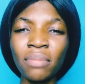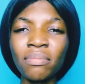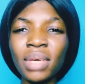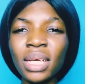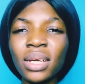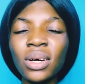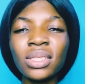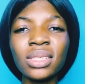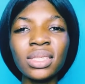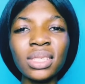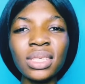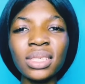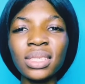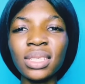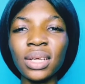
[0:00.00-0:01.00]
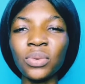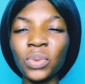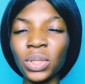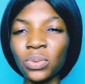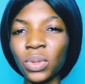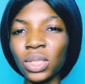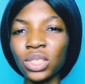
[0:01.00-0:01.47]
Be consistent
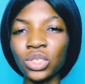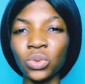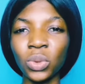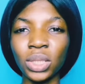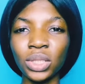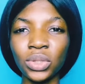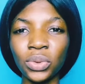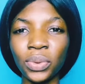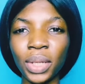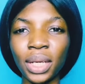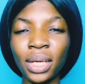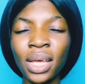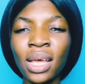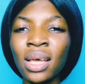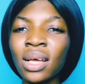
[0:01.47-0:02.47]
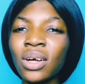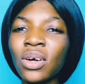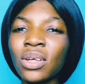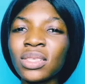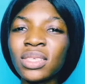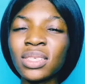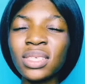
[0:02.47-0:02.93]
with what you are doing.
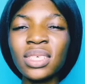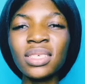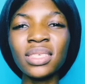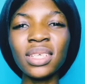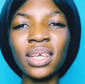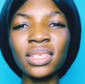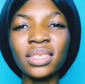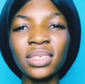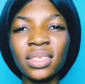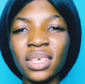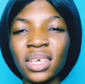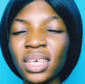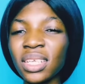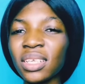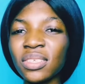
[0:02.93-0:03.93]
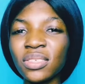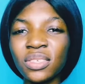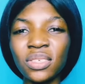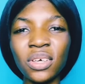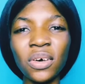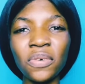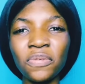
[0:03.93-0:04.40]
Consistency in
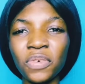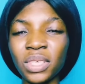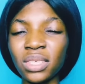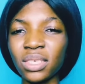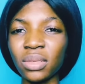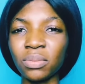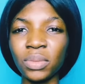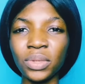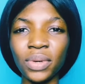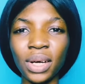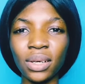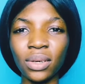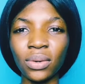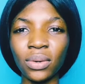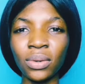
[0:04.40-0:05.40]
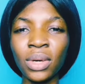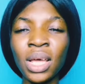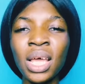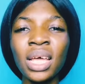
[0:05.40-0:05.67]
itself is a miracle.